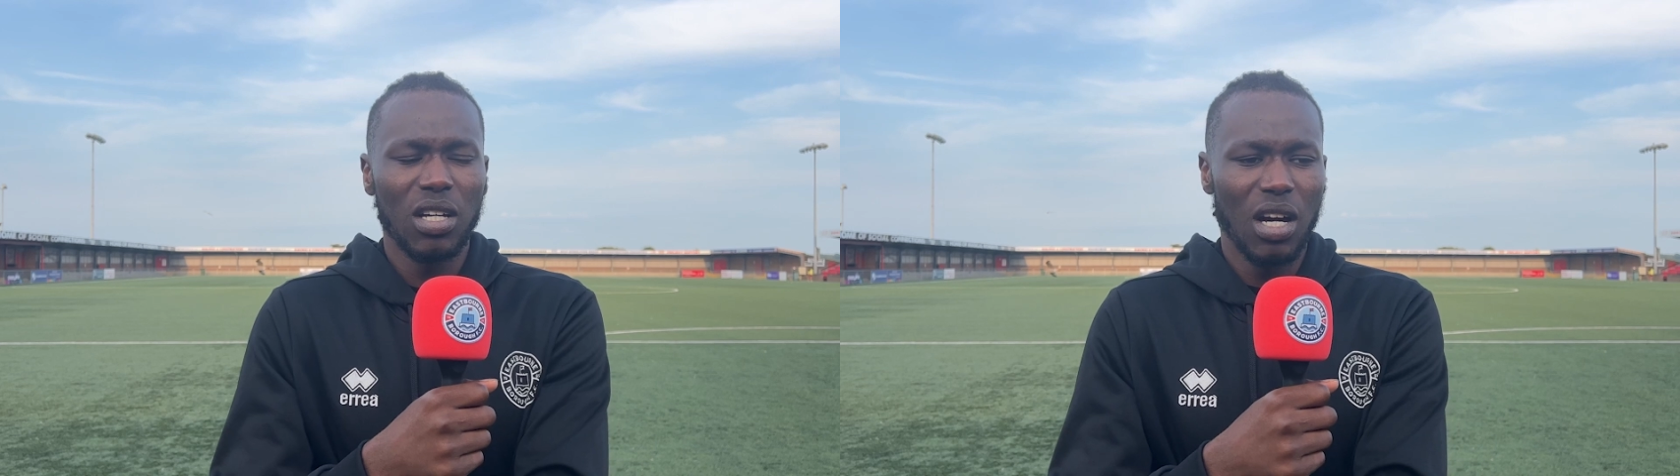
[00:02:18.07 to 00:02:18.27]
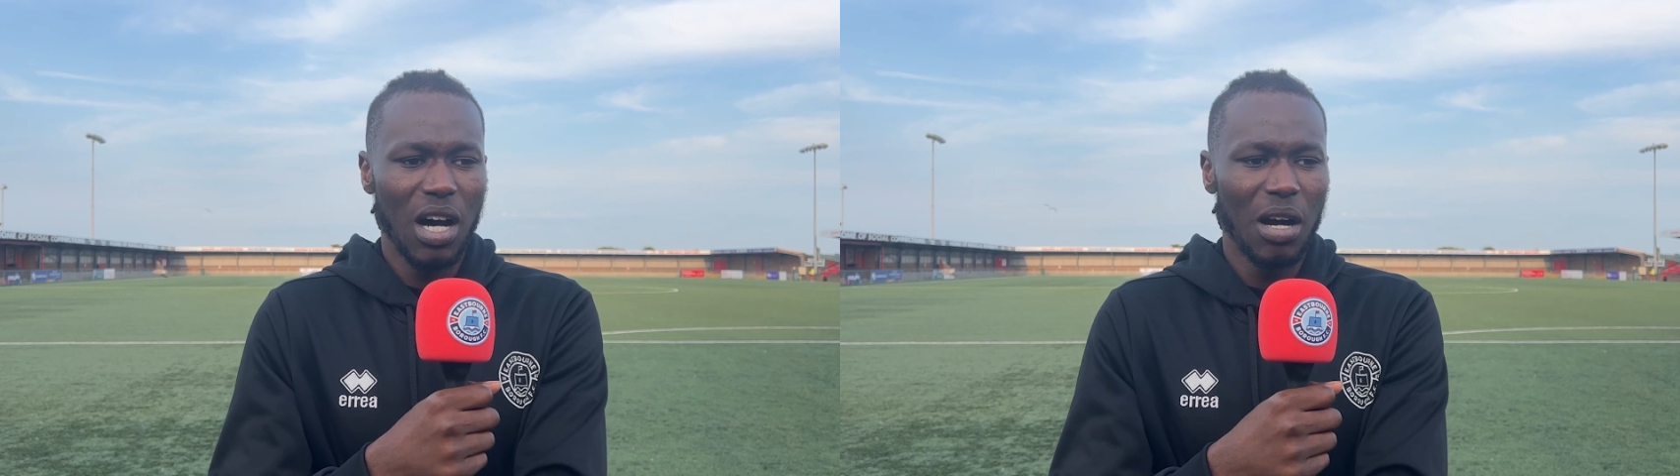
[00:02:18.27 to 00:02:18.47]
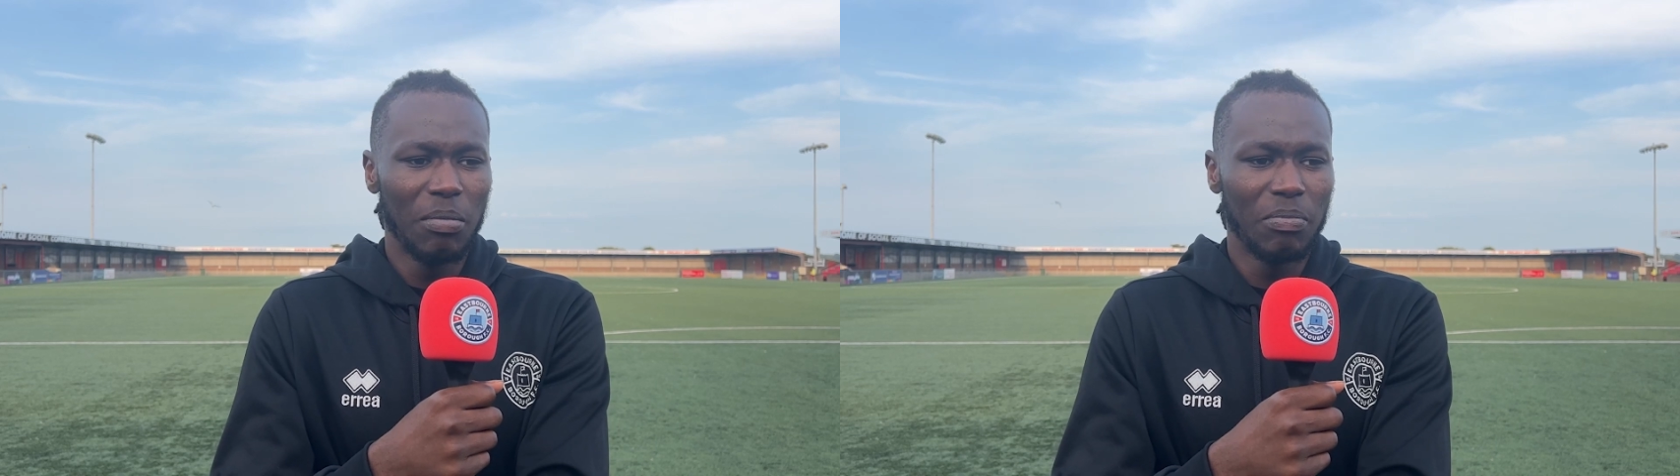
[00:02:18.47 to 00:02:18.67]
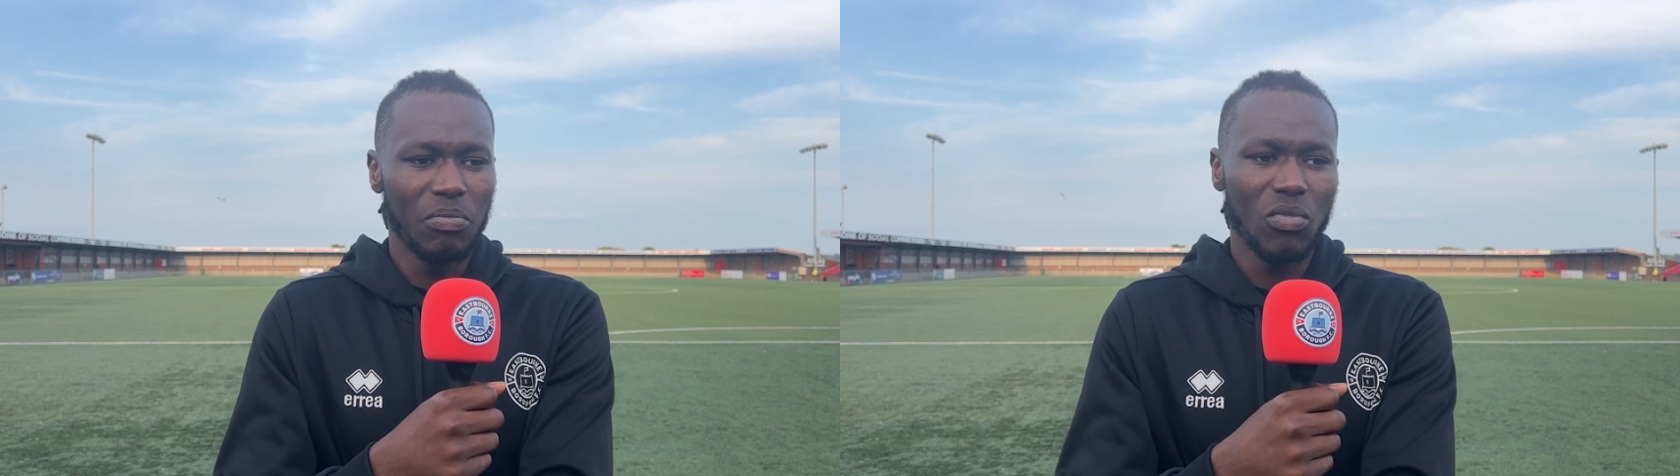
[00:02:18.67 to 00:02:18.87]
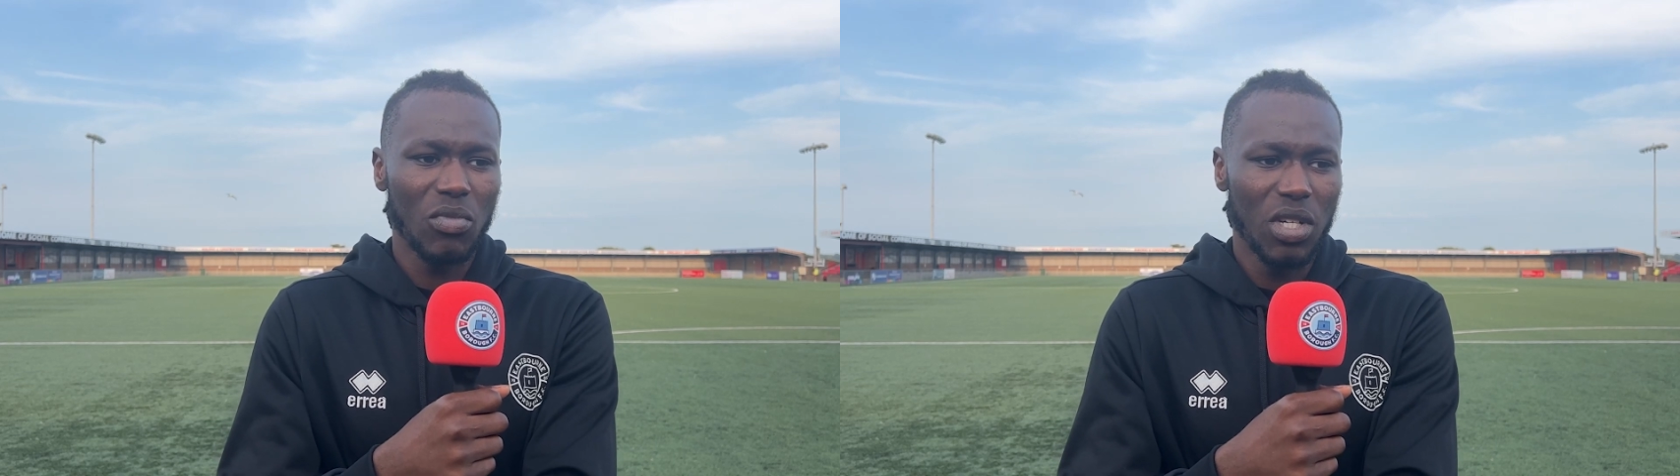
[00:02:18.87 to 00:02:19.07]

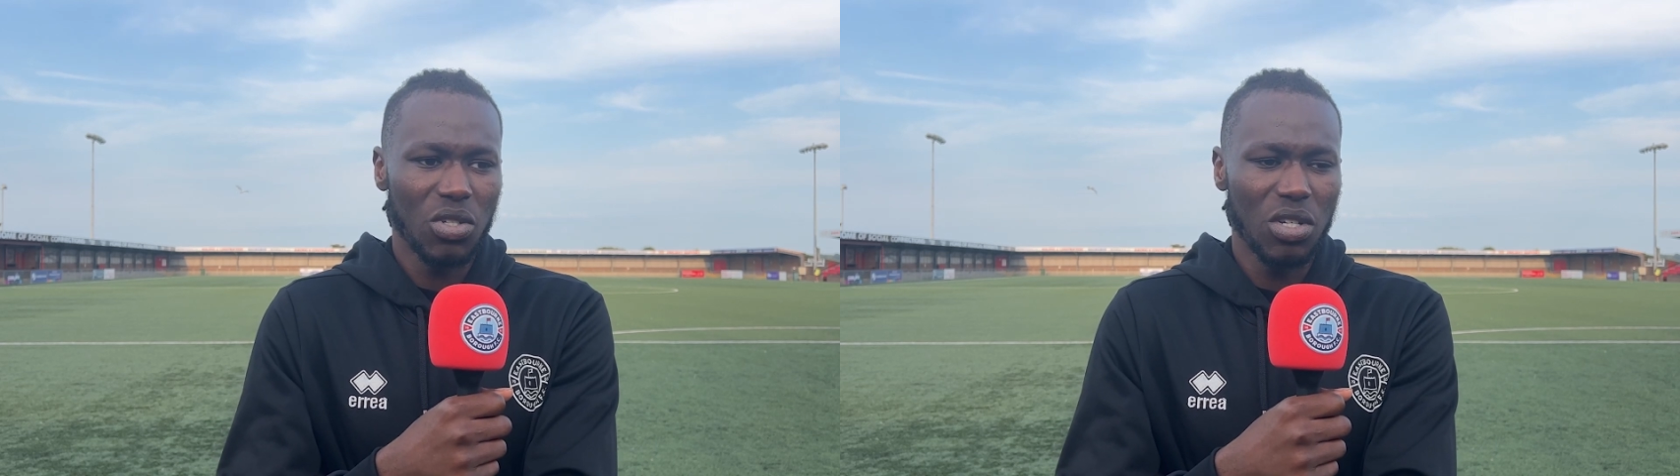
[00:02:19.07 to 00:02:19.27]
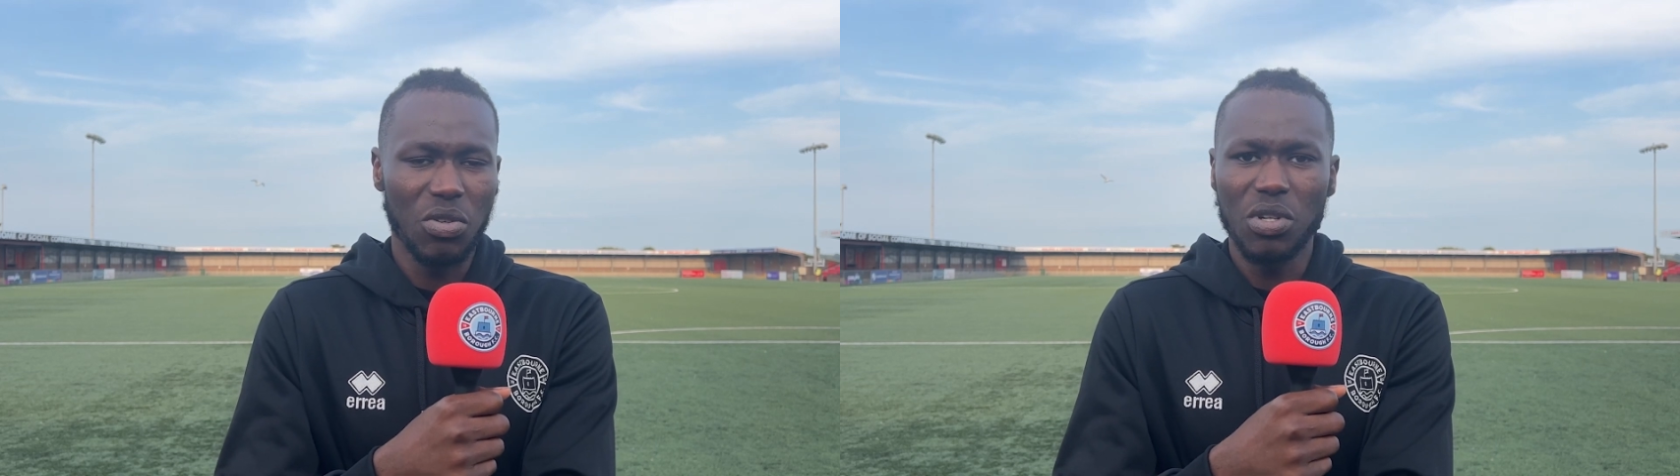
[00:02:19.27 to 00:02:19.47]
Let's